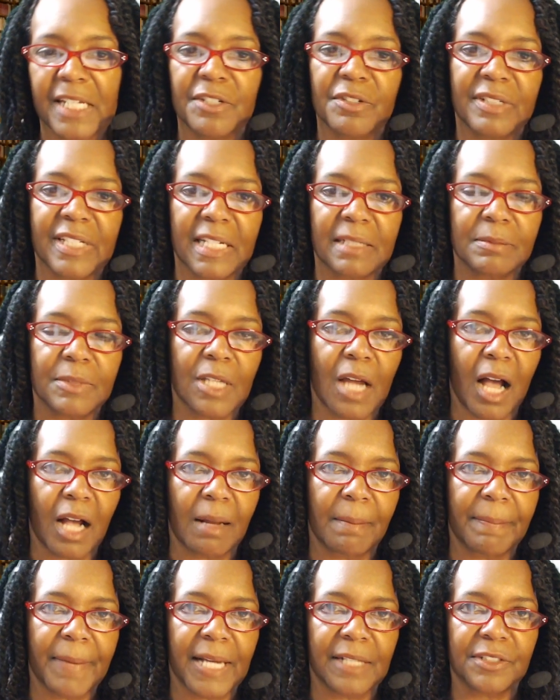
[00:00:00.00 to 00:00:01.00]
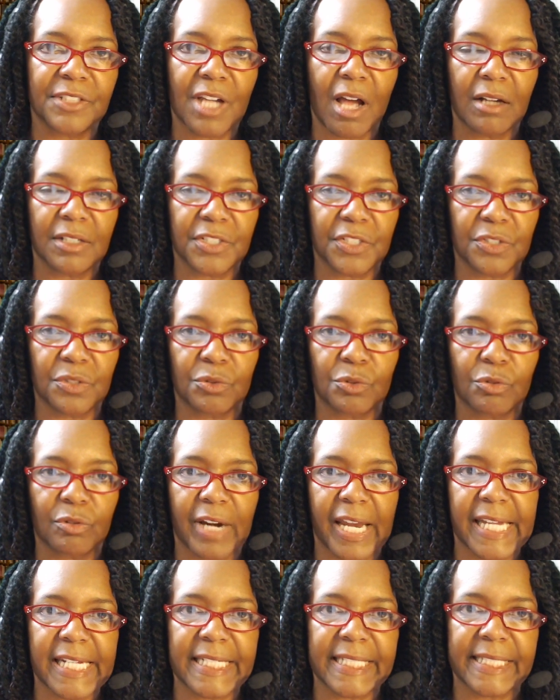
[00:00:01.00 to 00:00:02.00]
You let them talk about, talk to you
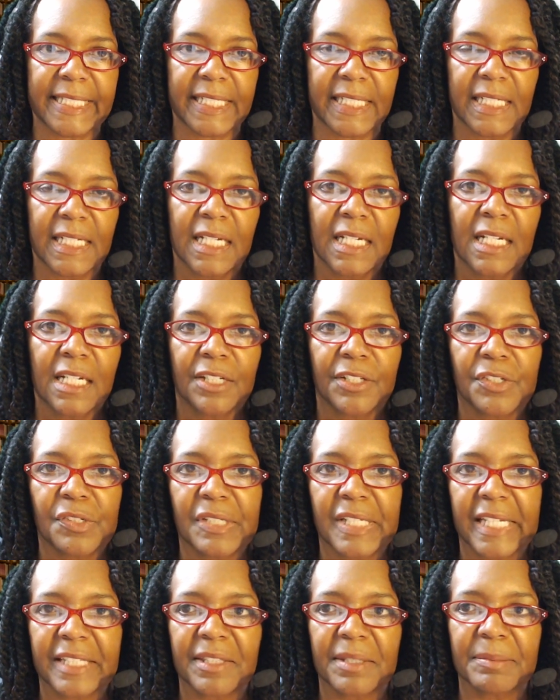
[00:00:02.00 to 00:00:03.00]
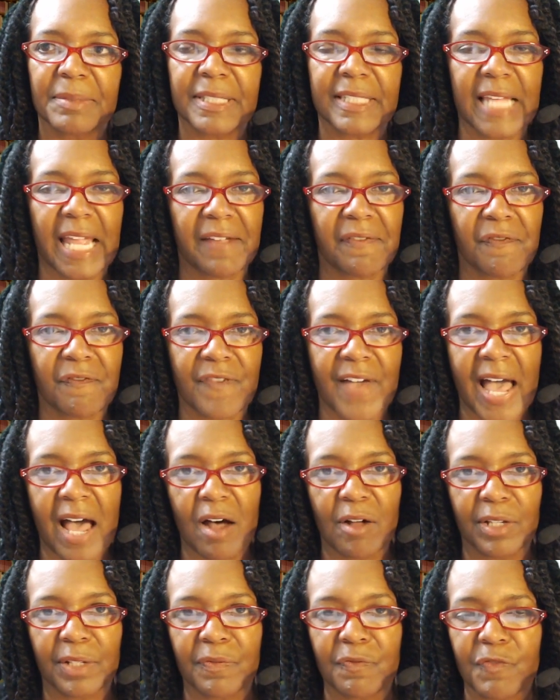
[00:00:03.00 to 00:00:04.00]
crazy. You let them say
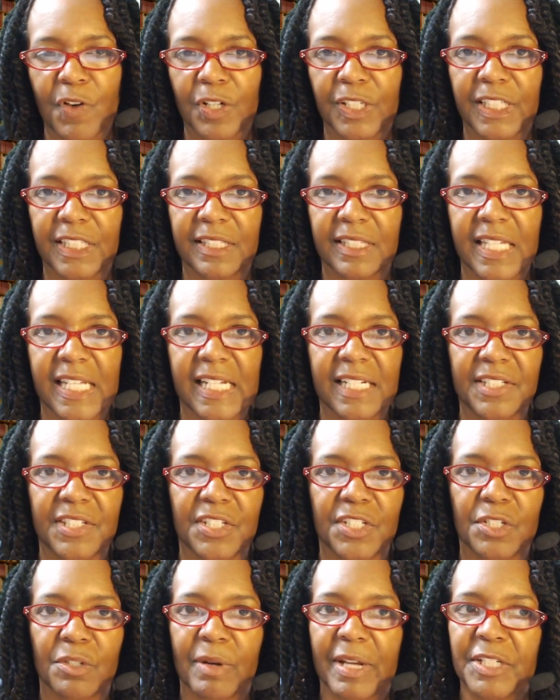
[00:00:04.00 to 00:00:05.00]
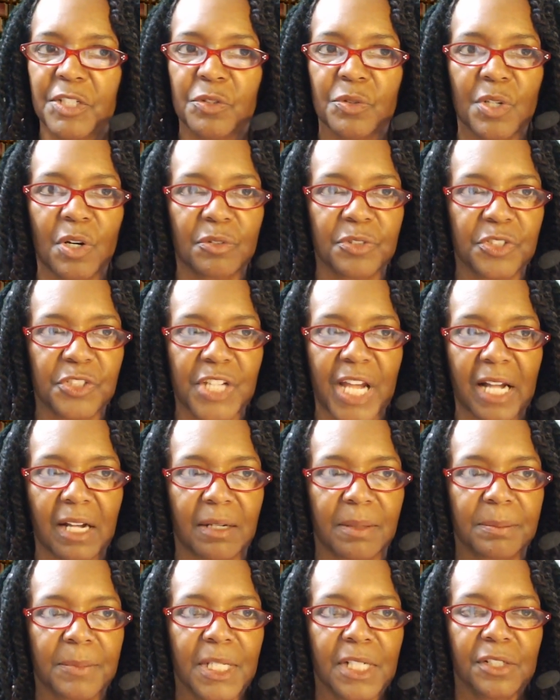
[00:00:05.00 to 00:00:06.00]
foul and funky things to you, and you don't check
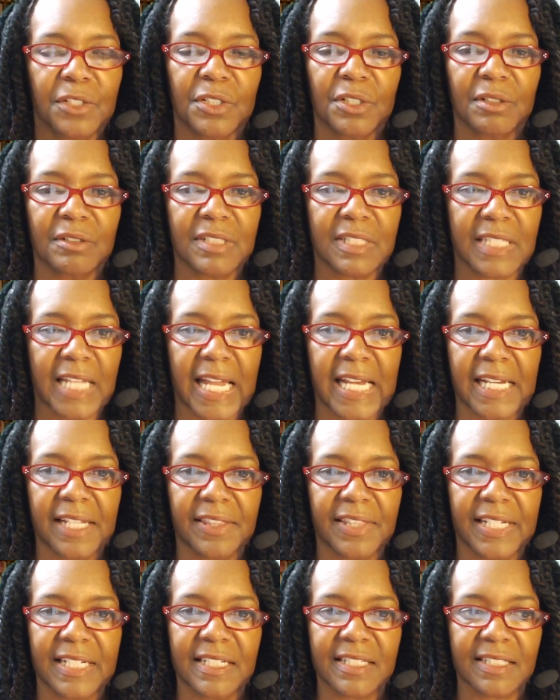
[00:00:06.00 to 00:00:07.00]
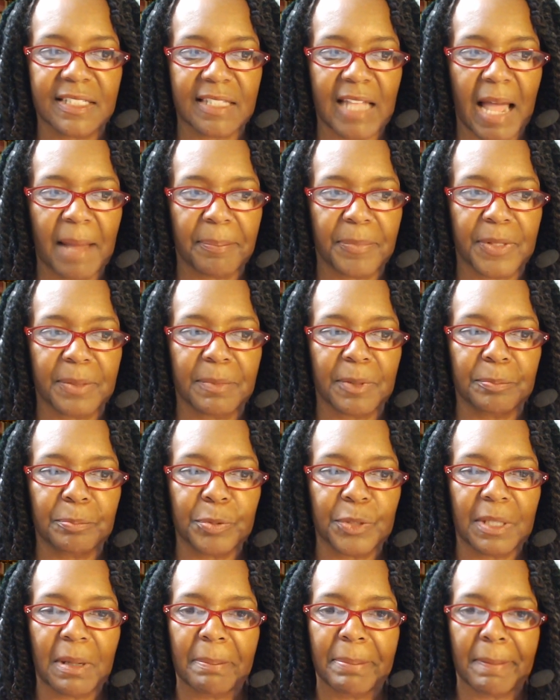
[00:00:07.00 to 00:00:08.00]
them. You don't say anything to stop them and
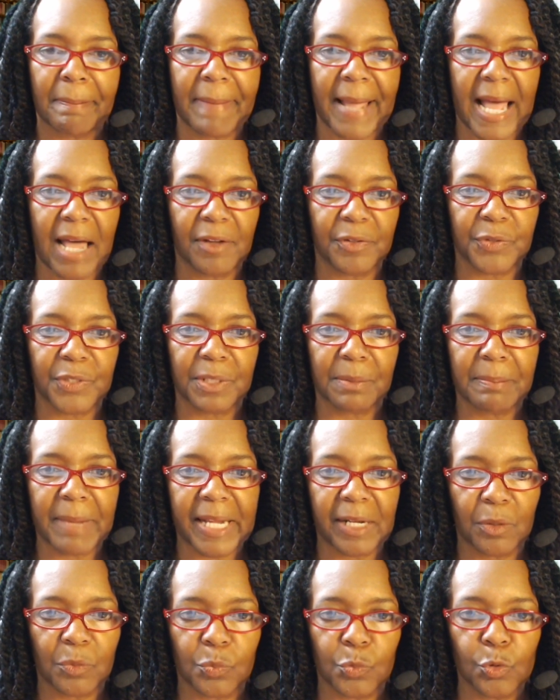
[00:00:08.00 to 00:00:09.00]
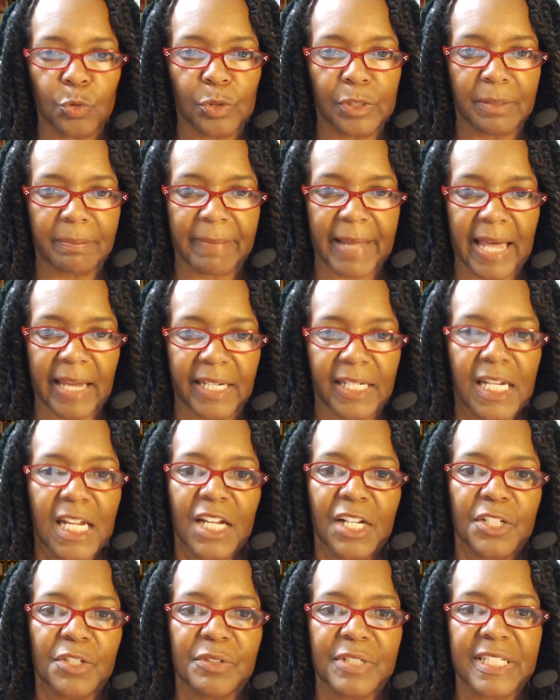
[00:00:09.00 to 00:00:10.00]
put up a boundary or make a rule about it.
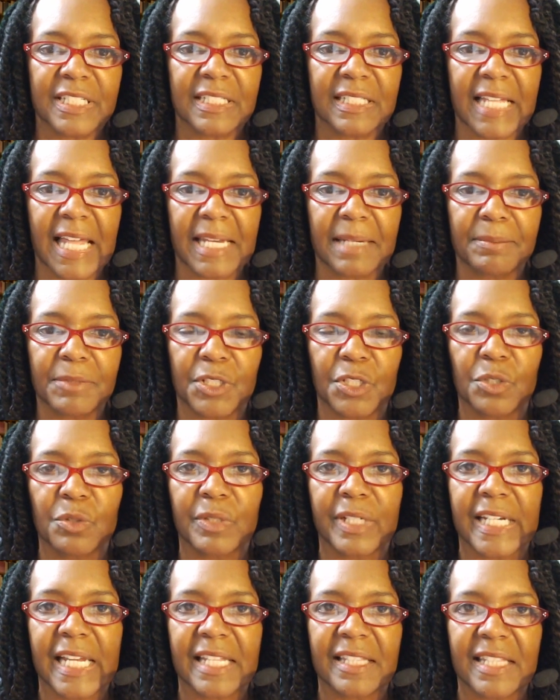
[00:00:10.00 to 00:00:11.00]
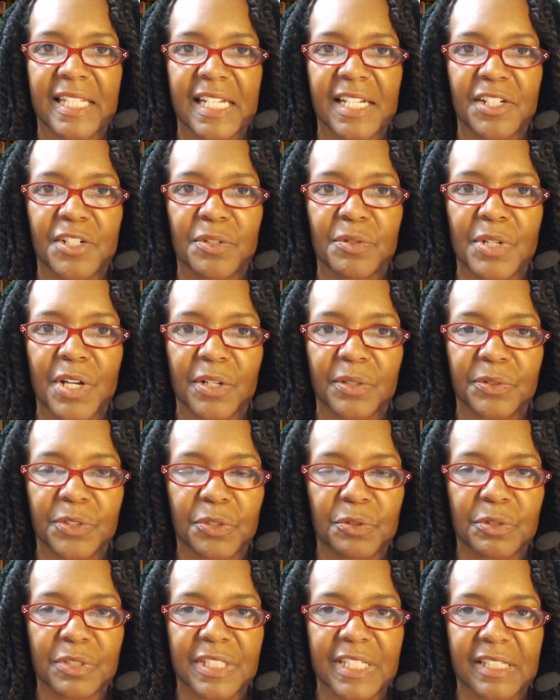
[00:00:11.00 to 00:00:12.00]
You just let them do it, and then you know
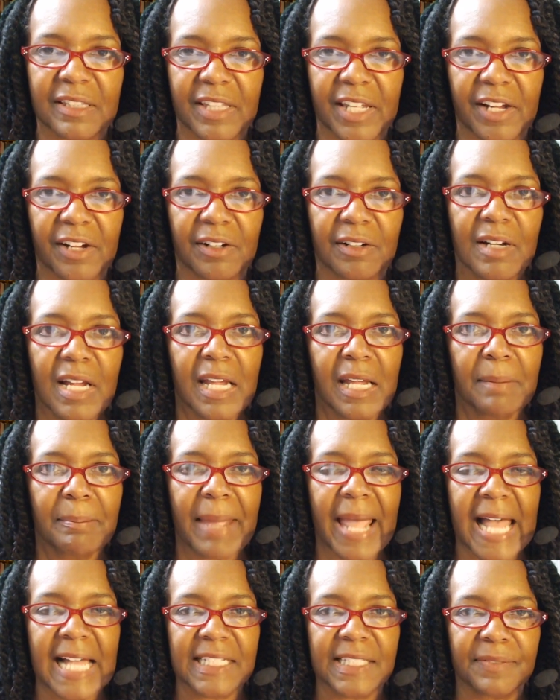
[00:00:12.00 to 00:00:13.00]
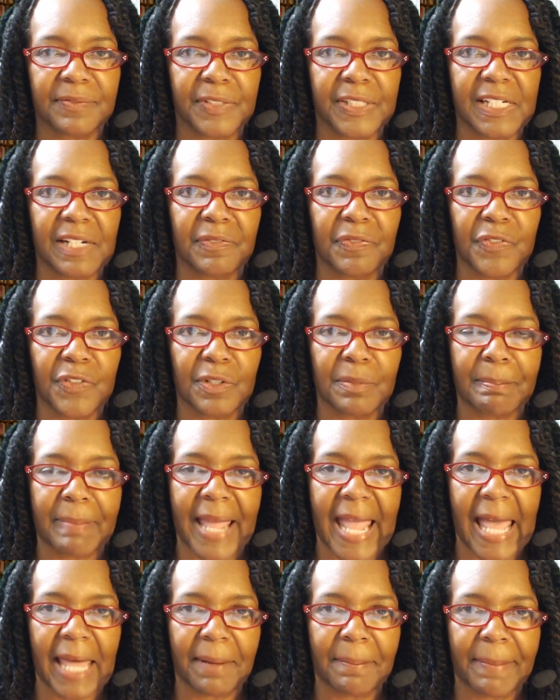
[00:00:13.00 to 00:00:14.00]
you sit there passively and feel
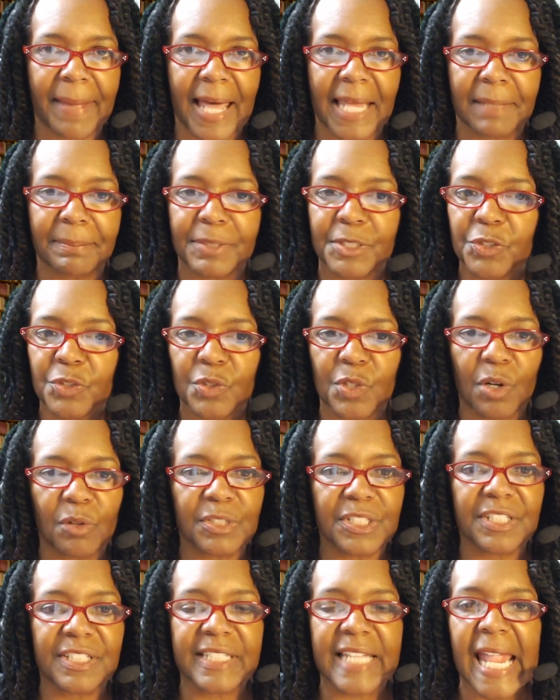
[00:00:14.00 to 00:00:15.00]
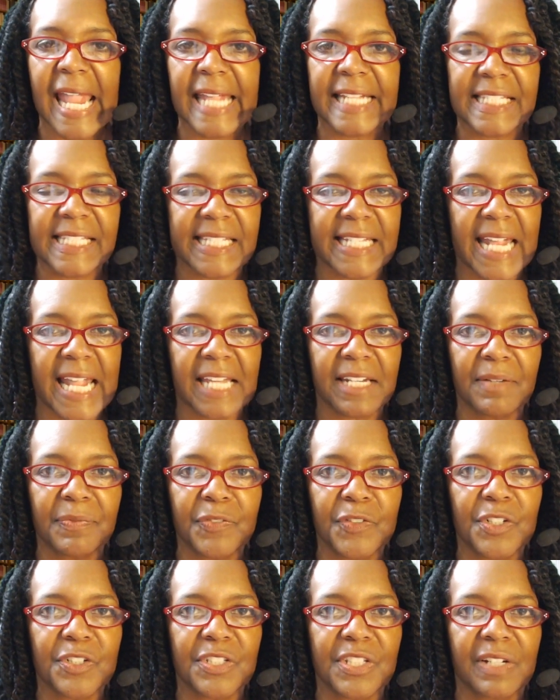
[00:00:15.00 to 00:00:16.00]
bad about it, but you don't stay stand up for
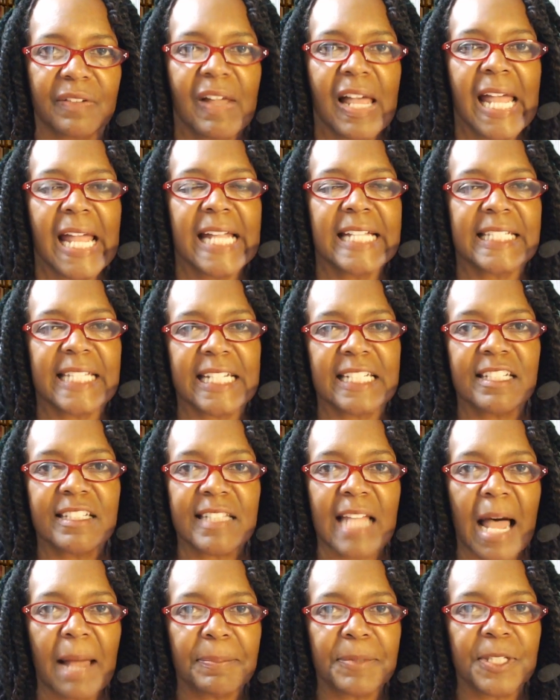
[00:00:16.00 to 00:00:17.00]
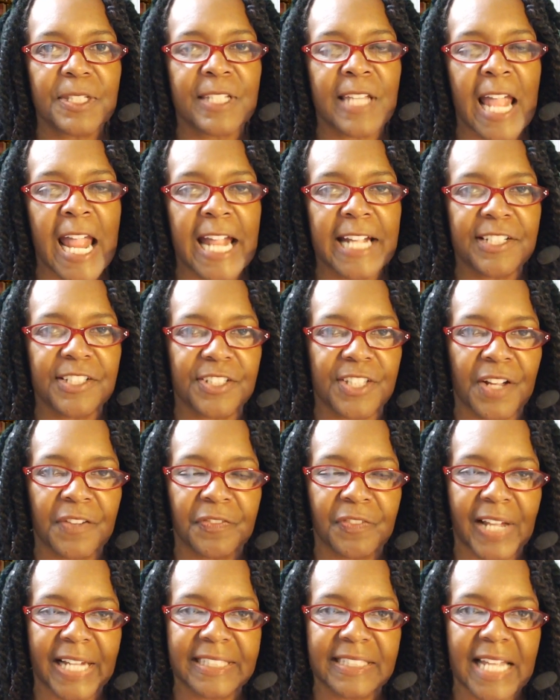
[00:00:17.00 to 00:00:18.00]
yourself and say stop saying stuff
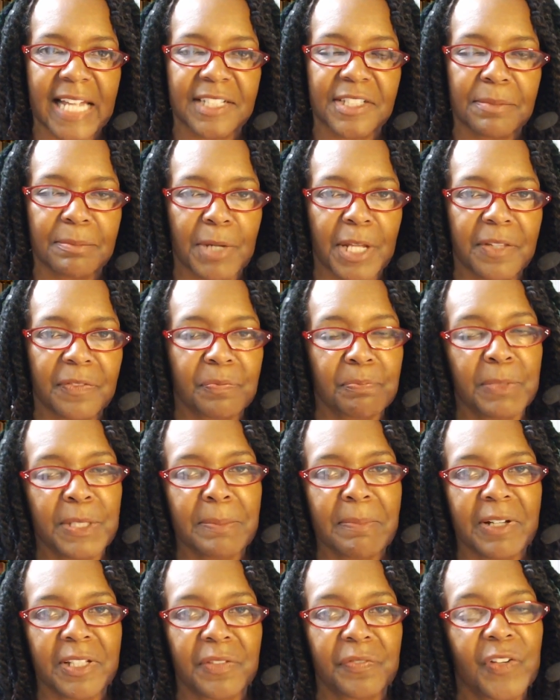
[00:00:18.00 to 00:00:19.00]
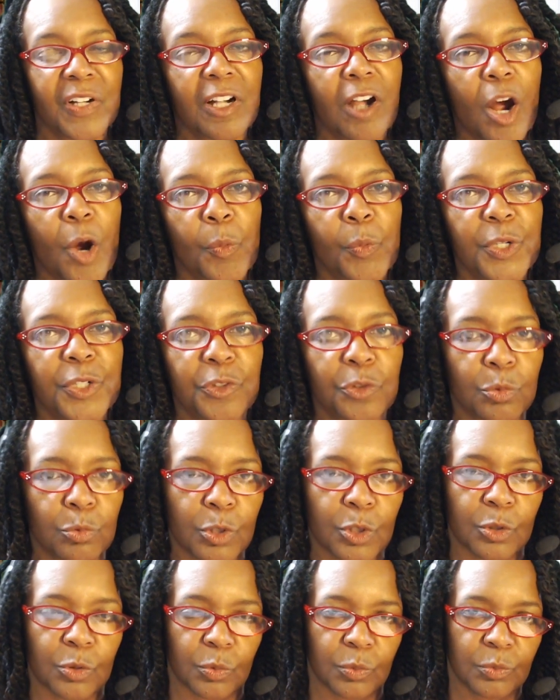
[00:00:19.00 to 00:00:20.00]
like that to mother me, motherfucker, or we're
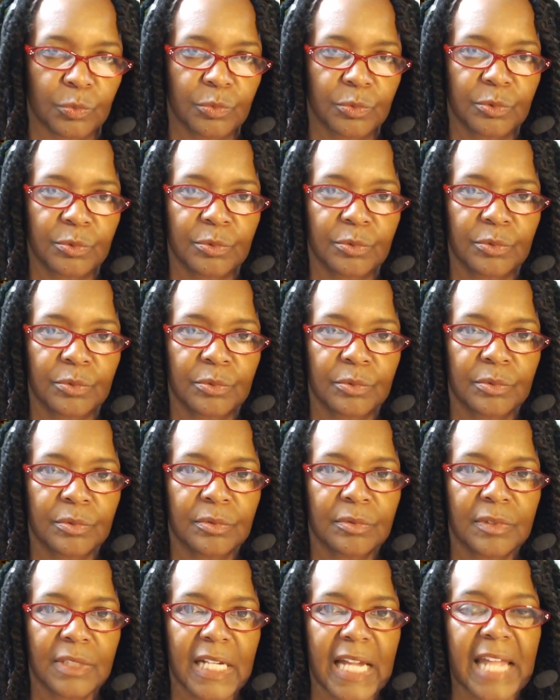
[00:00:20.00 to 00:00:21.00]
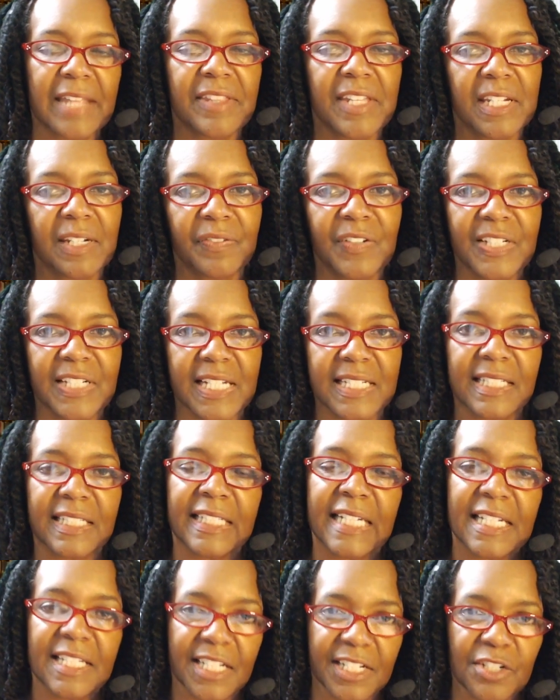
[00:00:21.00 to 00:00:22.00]
through. And then if he does it
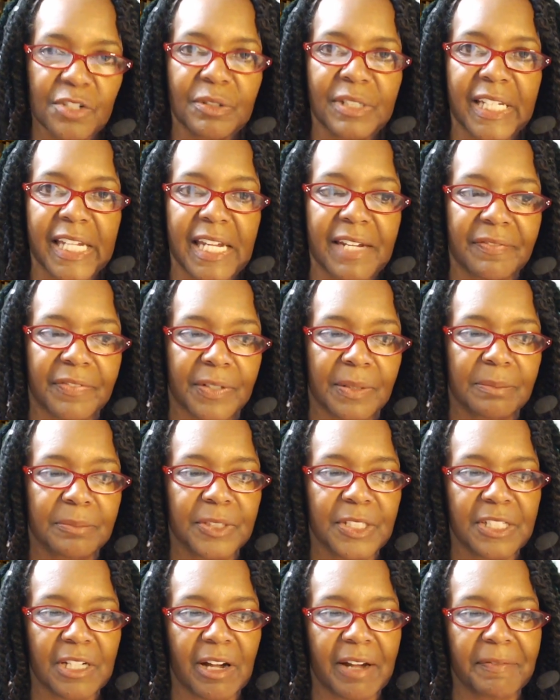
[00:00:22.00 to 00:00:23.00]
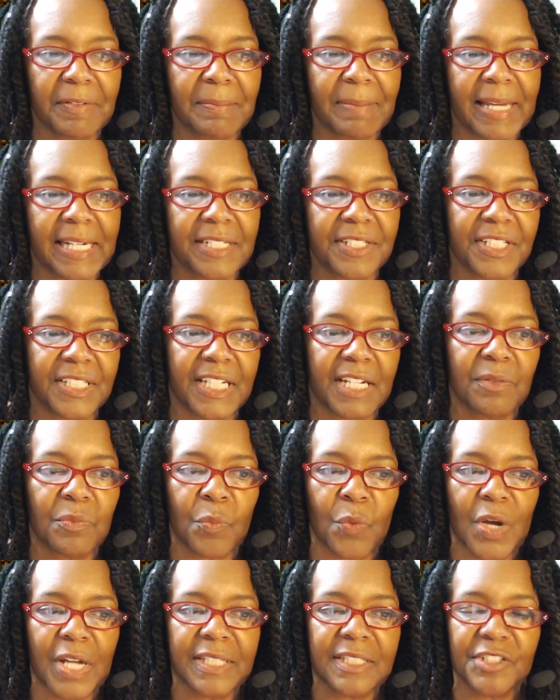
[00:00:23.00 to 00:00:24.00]
again, then you leave him. You know, everybody should get
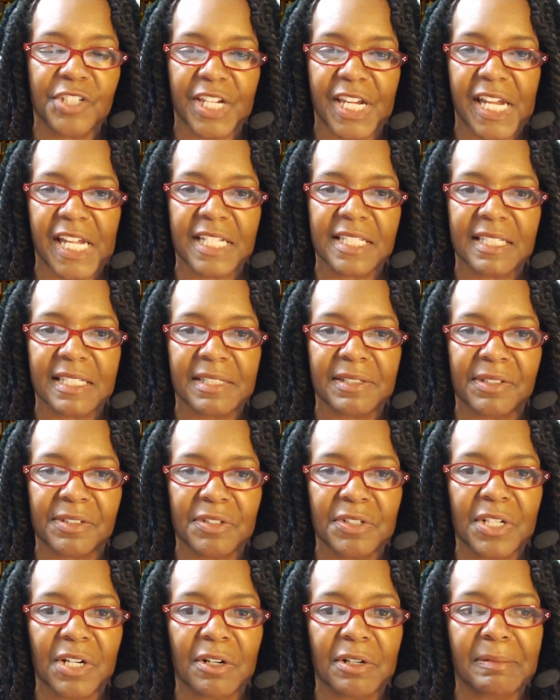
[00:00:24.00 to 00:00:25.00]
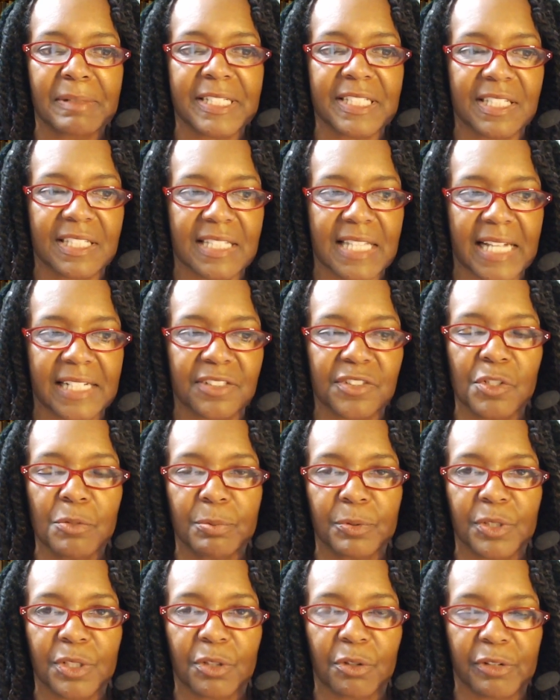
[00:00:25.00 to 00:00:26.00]
one chance, you know, unless it's like
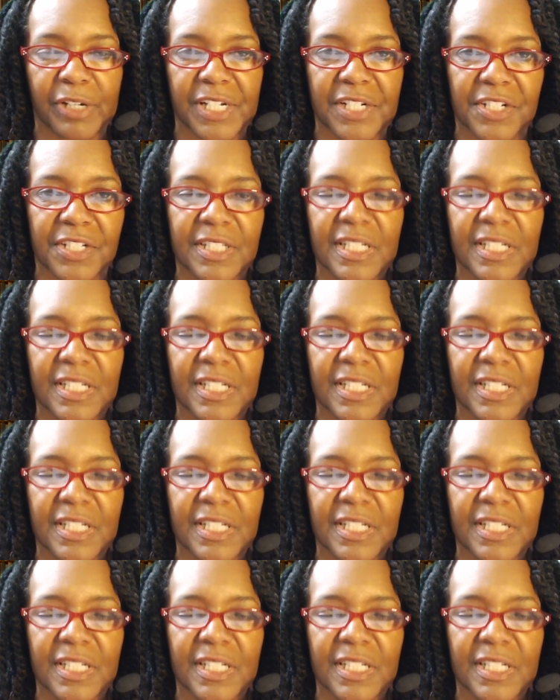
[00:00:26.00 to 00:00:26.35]
super egregious.